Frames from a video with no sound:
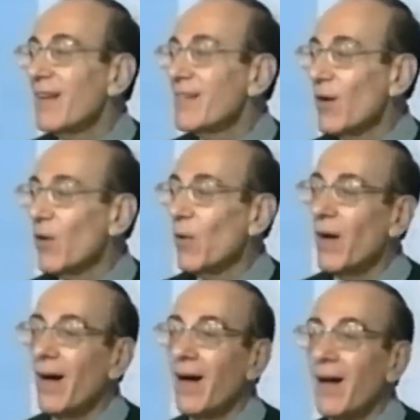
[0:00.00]

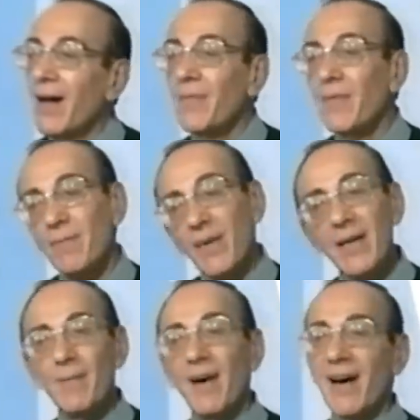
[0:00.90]
So um,
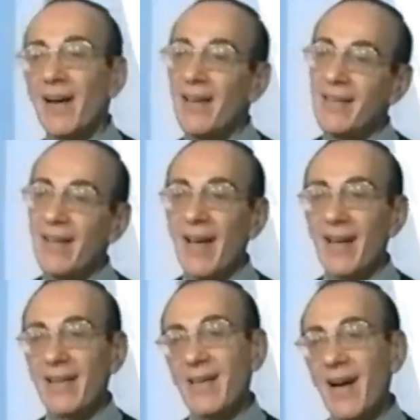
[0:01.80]
Monkey Mind
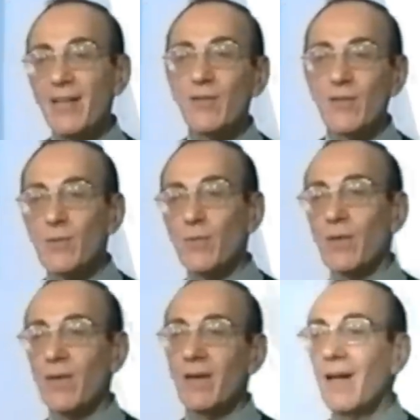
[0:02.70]
and Conscience
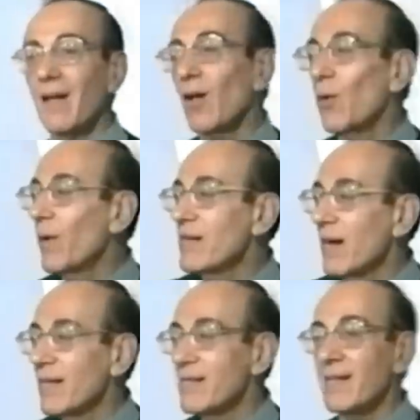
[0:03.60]
were always
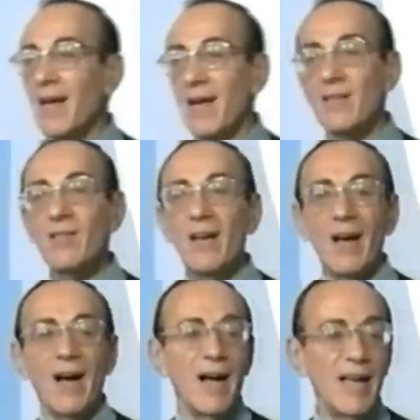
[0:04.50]
on stage,
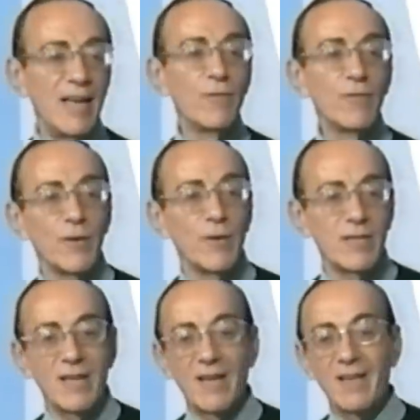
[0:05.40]
uh,
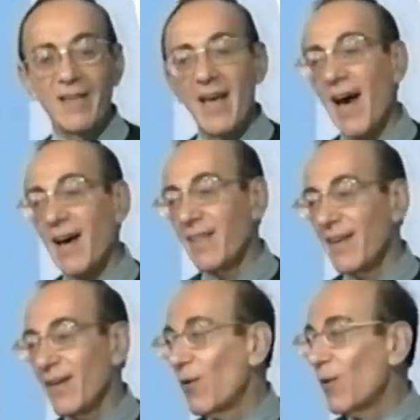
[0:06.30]
influencing the,
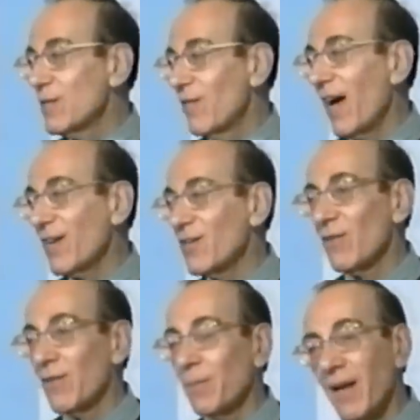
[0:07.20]
the course of
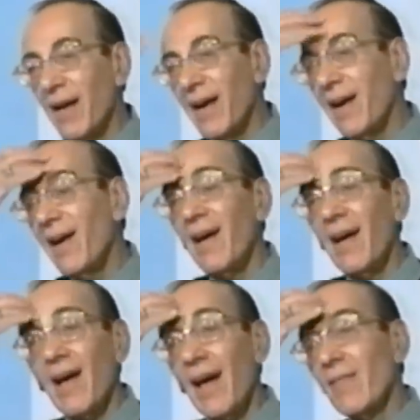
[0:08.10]
action of the play.
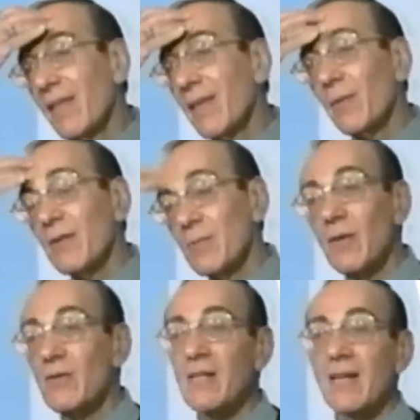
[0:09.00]
And then there was
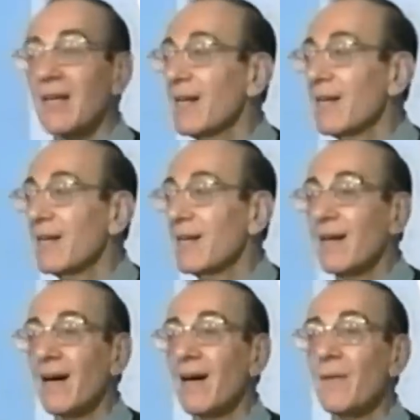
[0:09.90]
music
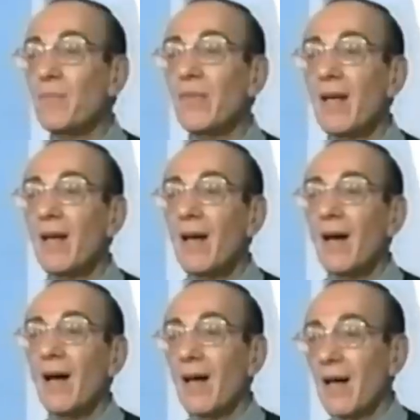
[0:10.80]
and um,
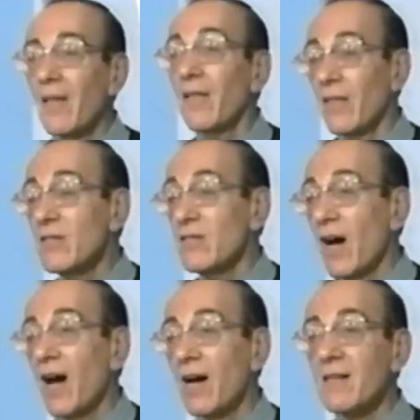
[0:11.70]
uh, the
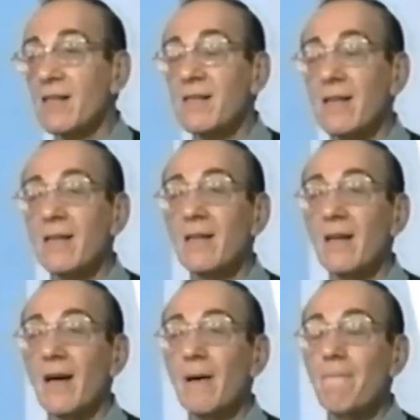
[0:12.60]
songs,
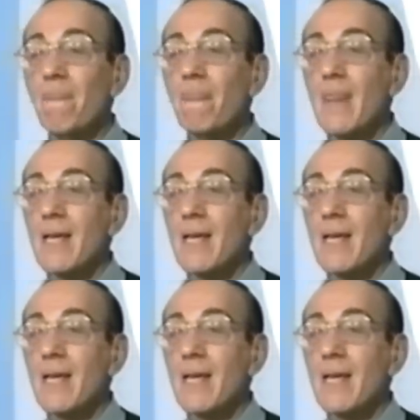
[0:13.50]
and um,